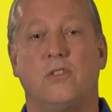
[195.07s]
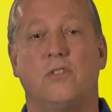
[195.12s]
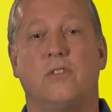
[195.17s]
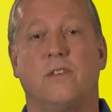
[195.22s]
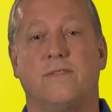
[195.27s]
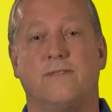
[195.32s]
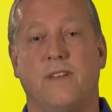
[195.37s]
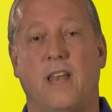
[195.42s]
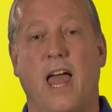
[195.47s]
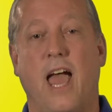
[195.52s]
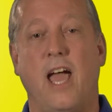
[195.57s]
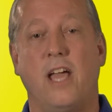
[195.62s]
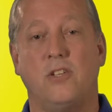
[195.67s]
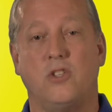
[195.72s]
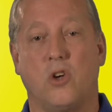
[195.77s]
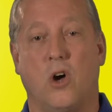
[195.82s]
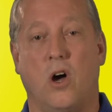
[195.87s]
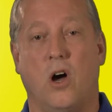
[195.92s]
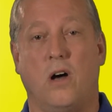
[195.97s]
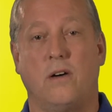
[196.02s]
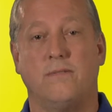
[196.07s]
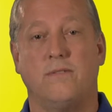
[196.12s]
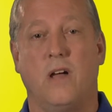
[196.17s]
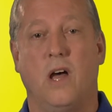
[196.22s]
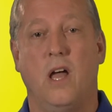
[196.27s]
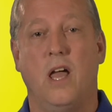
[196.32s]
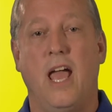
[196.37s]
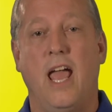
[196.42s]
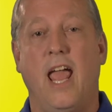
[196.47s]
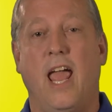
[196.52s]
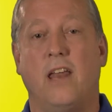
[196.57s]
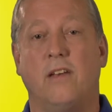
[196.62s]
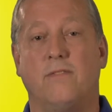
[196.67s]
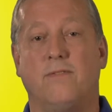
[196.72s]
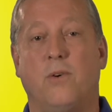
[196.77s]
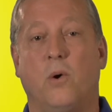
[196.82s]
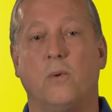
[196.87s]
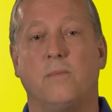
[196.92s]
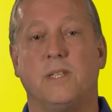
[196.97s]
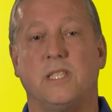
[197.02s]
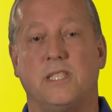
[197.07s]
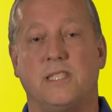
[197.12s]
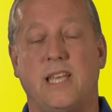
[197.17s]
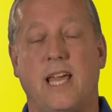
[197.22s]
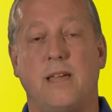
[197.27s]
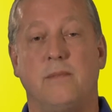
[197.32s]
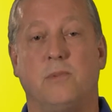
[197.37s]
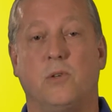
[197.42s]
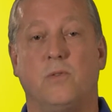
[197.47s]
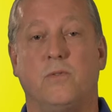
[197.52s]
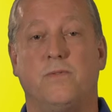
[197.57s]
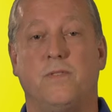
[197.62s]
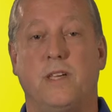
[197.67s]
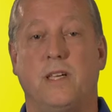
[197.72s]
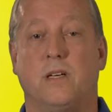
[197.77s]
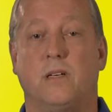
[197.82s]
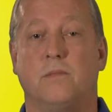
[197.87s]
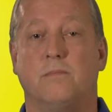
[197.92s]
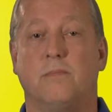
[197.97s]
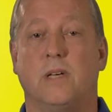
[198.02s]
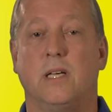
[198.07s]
to flash off and form a stable film.